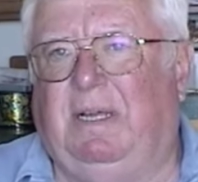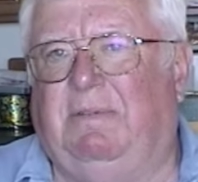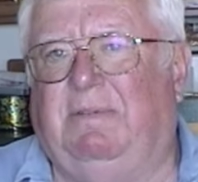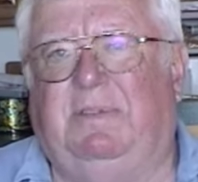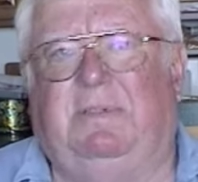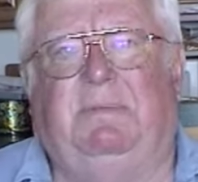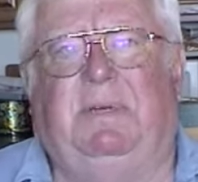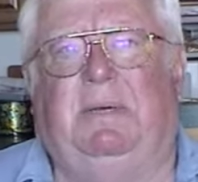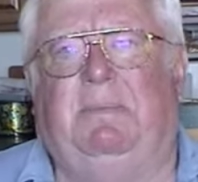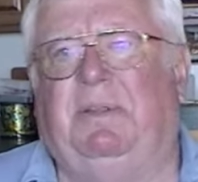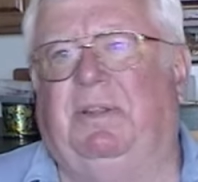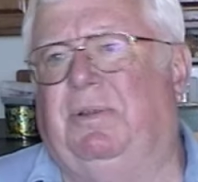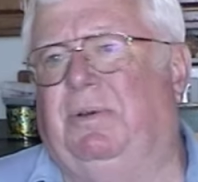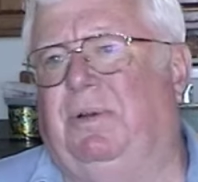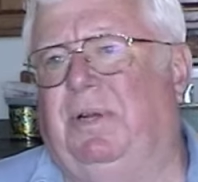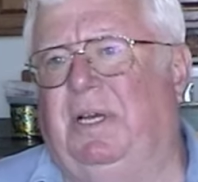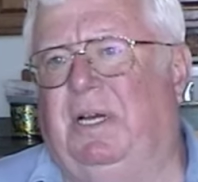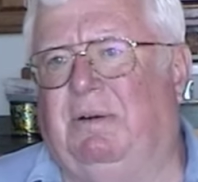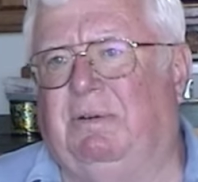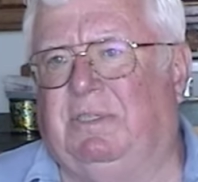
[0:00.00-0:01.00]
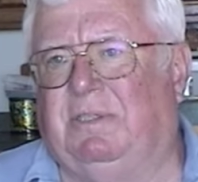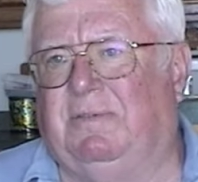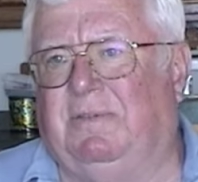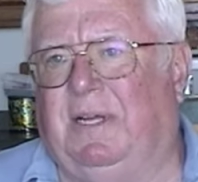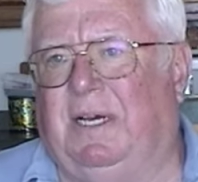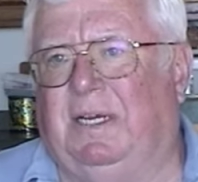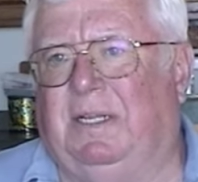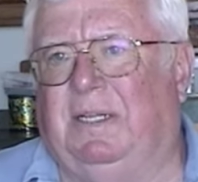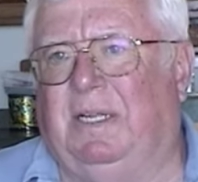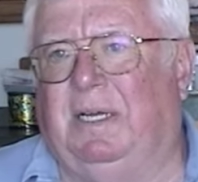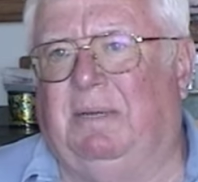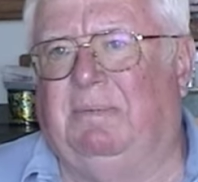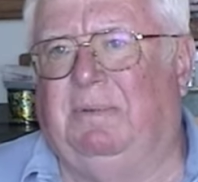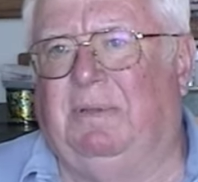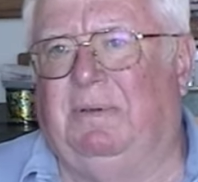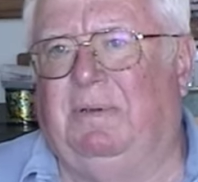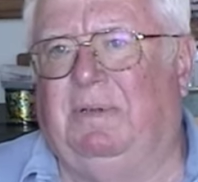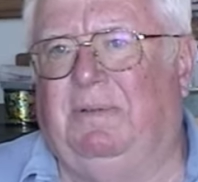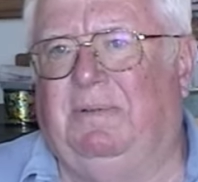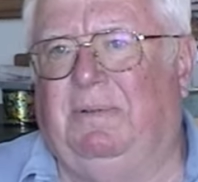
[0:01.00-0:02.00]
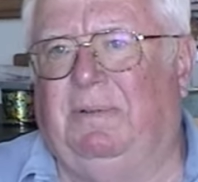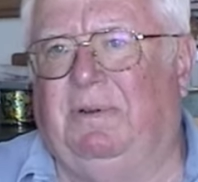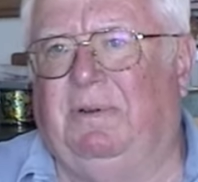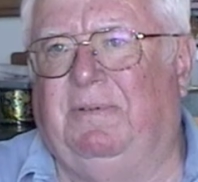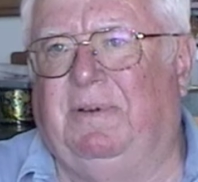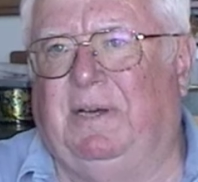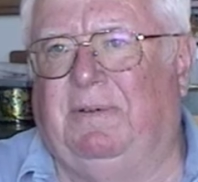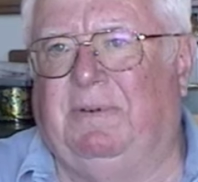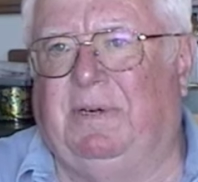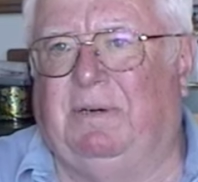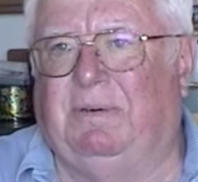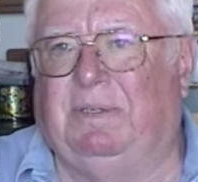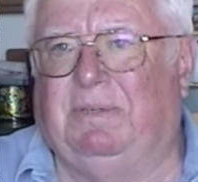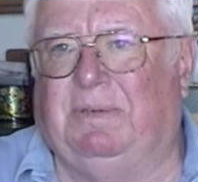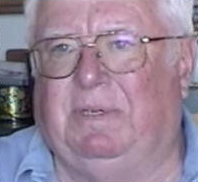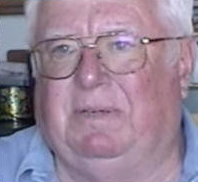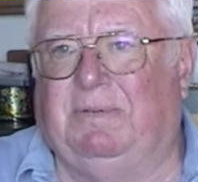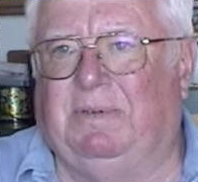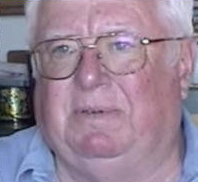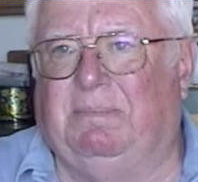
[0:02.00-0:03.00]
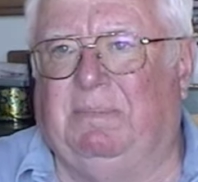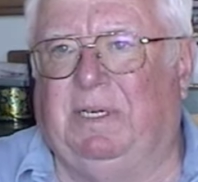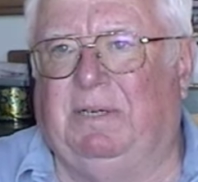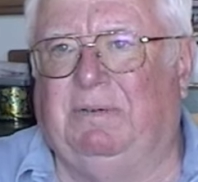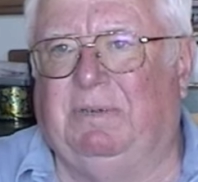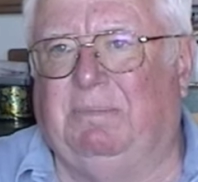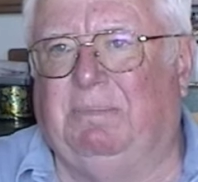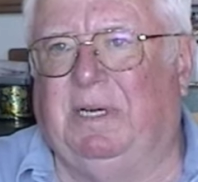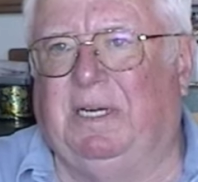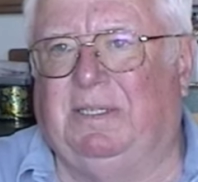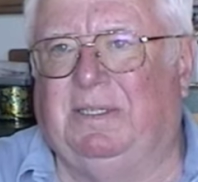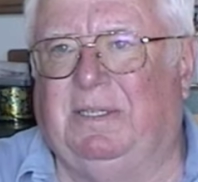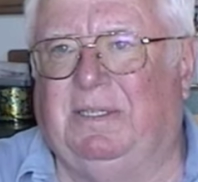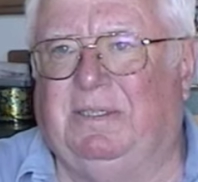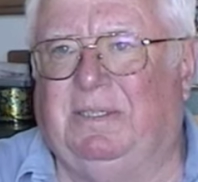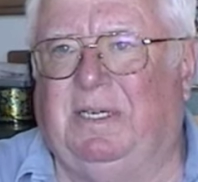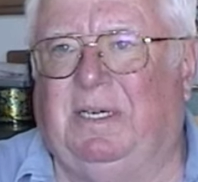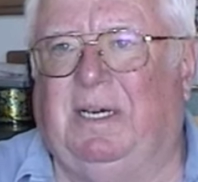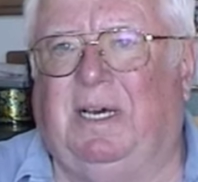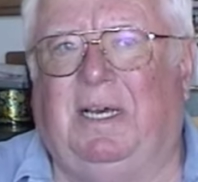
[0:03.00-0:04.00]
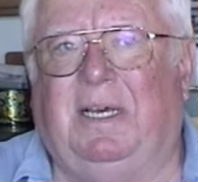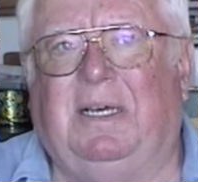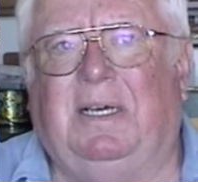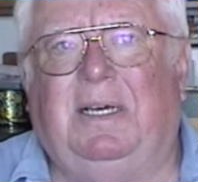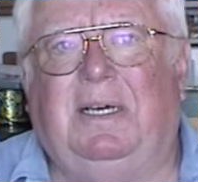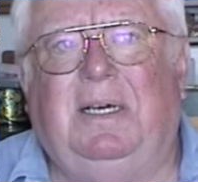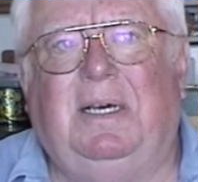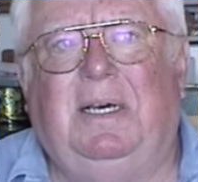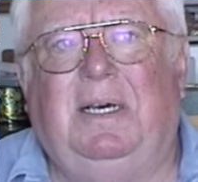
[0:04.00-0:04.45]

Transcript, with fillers: that was maybe 30 hours of flying time, 30, 35 hours, whatever, Beirut back to the ZI.